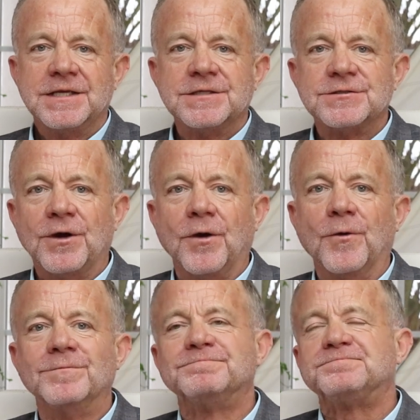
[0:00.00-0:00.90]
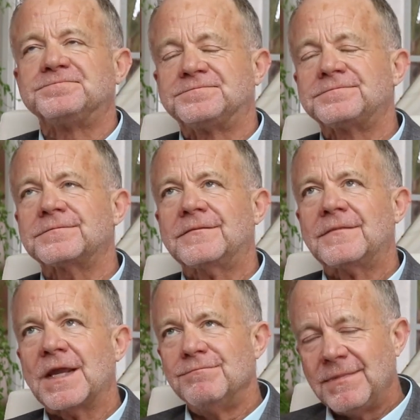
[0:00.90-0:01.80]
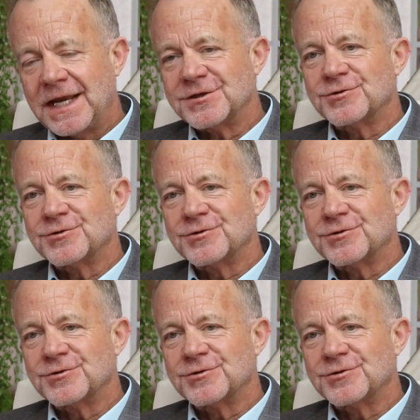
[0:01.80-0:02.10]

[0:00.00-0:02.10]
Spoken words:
So make